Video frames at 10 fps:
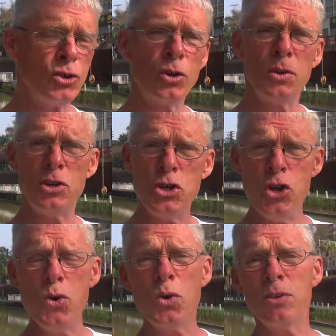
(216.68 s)
so that
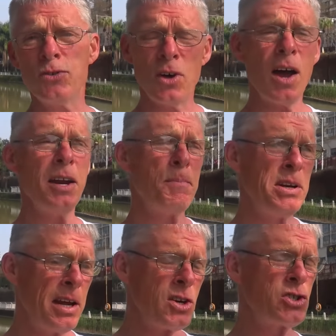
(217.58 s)
you can sign a
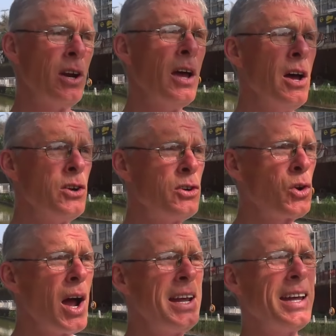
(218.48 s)
petition to
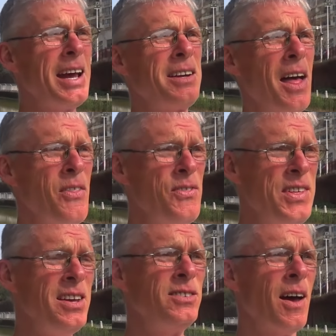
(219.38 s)
try to get
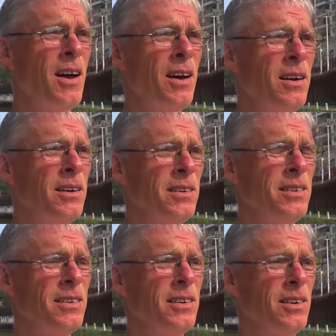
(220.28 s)
these
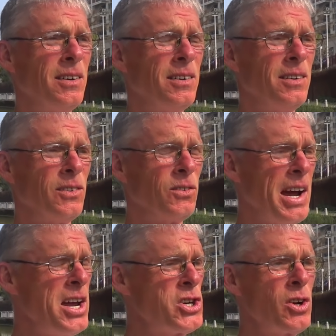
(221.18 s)

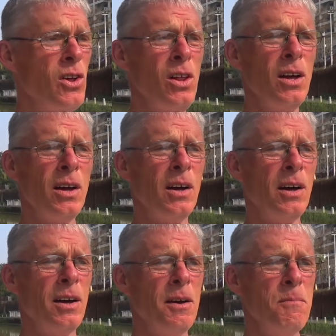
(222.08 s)
racial
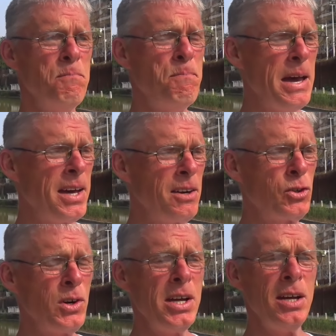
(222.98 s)

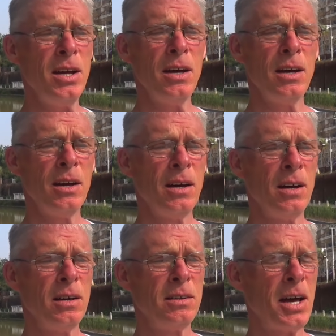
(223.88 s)
bigotry
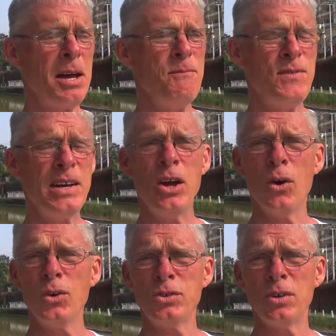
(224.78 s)
type
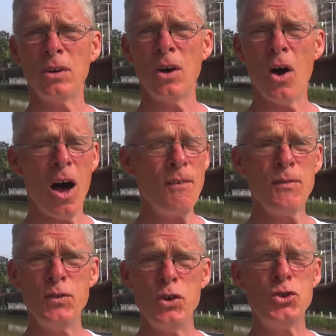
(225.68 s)
videos off
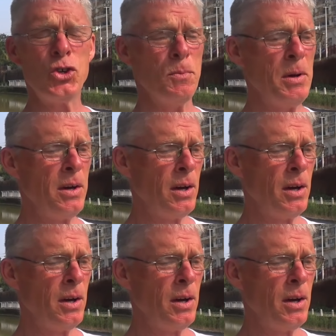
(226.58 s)
of YouTube,